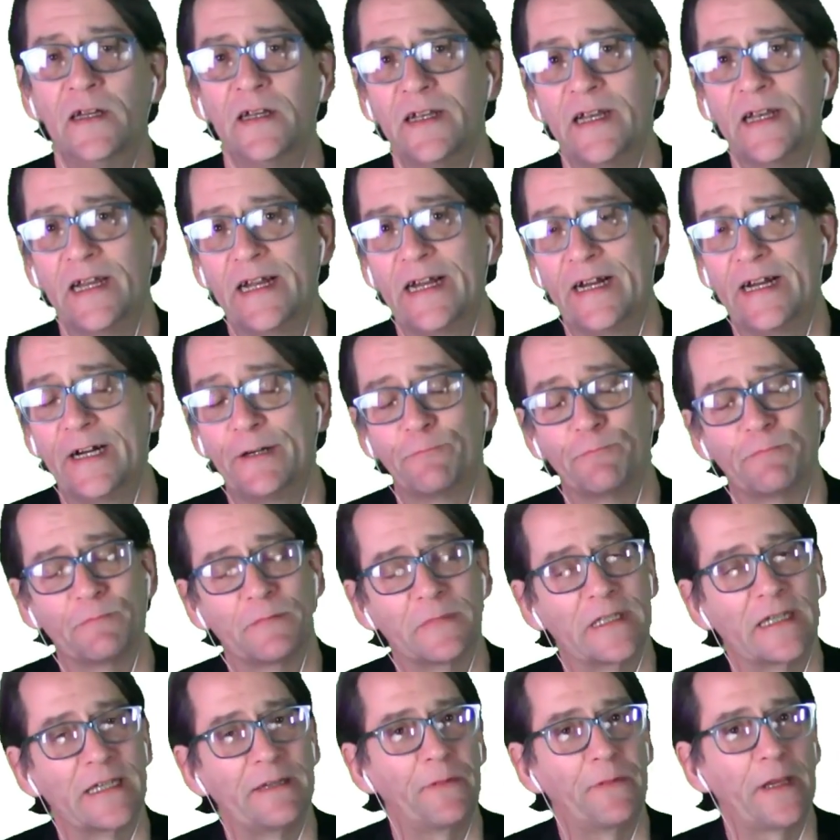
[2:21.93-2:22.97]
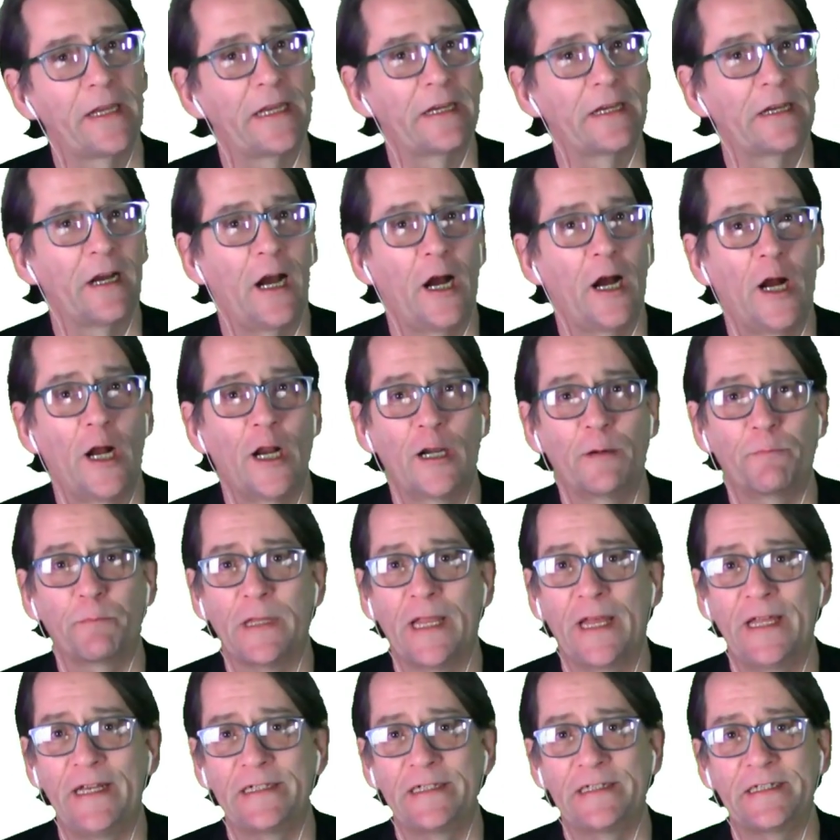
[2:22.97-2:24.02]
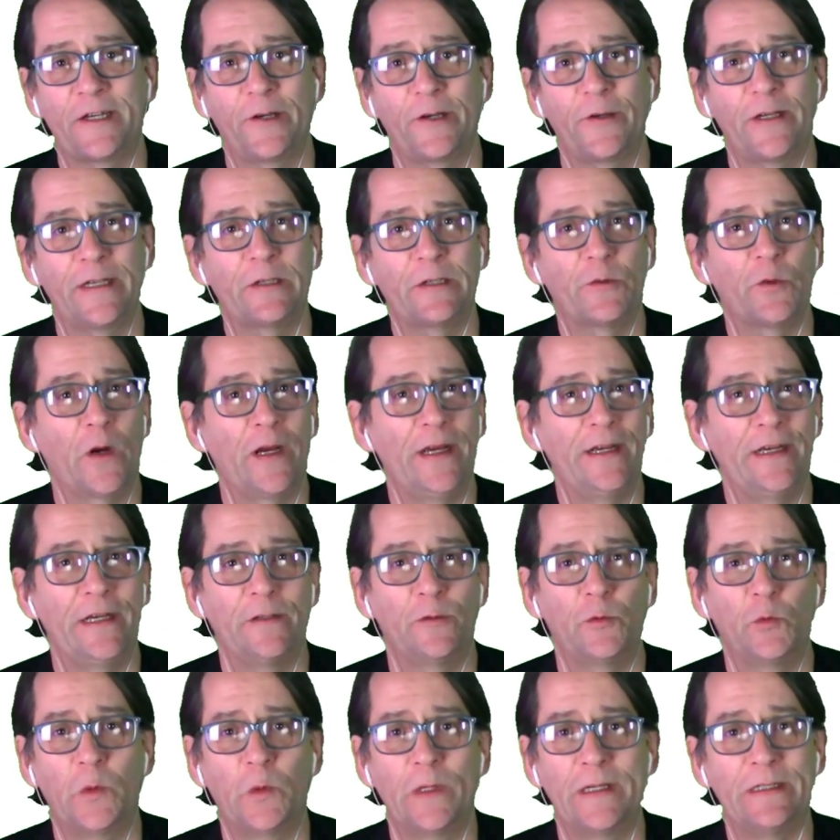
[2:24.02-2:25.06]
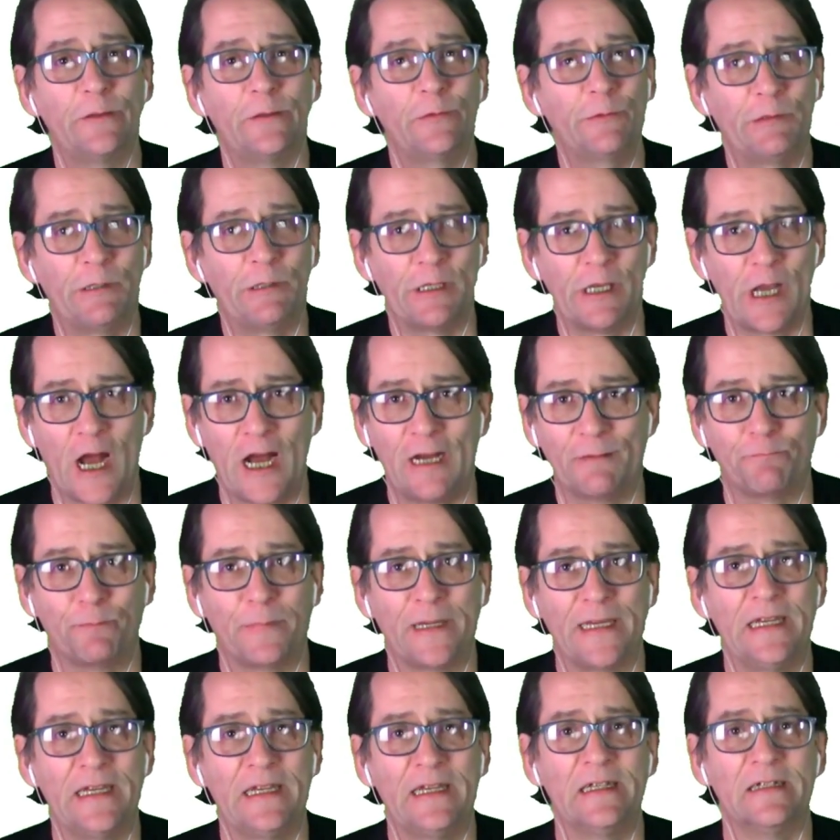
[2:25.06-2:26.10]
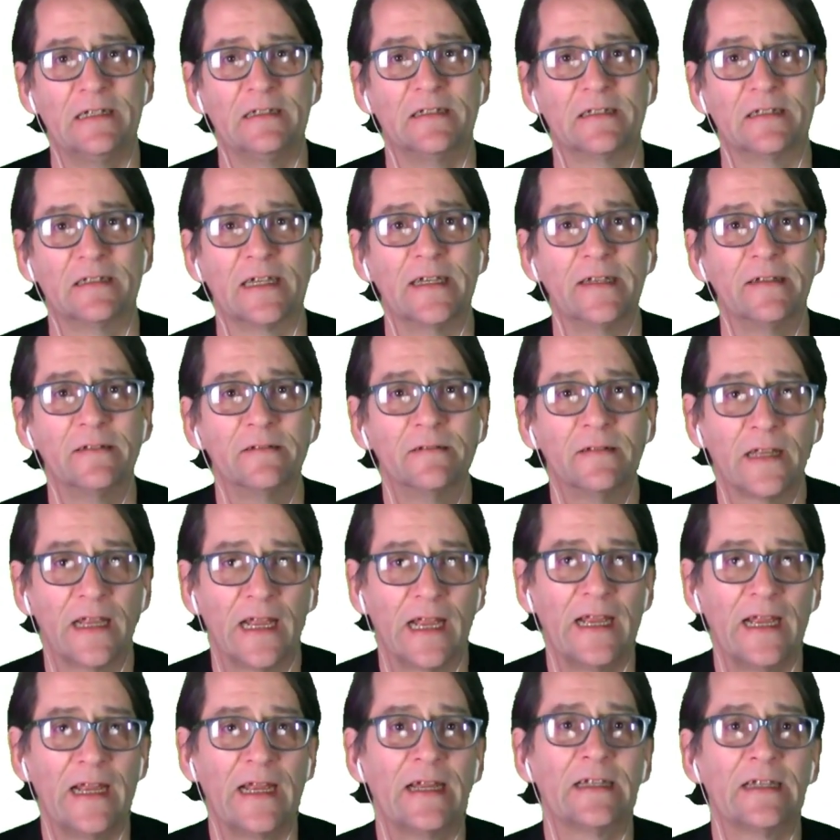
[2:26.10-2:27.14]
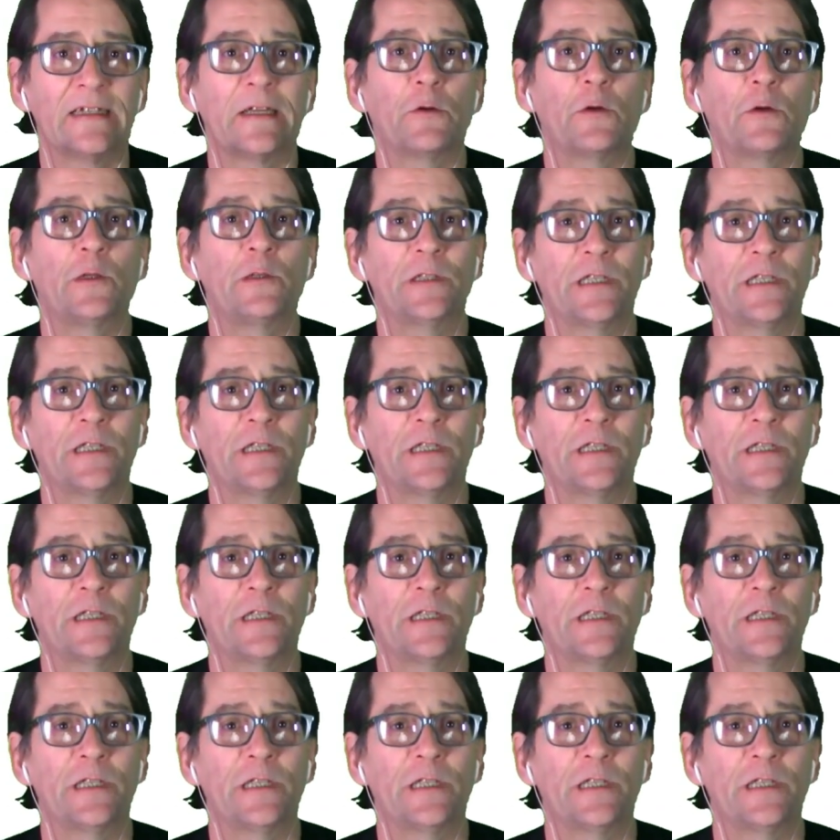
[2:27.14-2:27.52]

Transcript: Now, leaving our planetary cradle will not be easy, and it will